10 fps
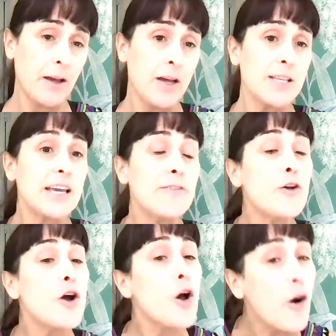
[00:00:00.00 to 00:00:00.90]
So if
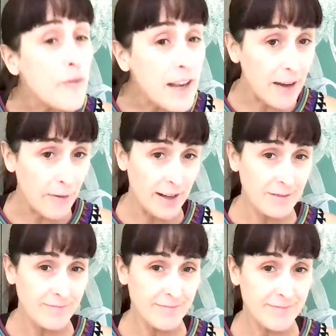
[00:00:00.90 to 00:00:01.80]
you're a coffee lover,
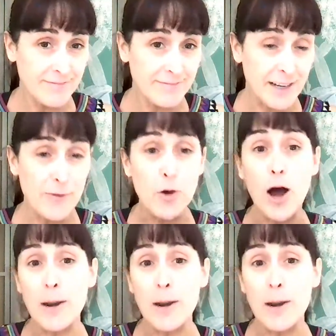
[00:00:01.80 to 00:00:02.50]
and if you are,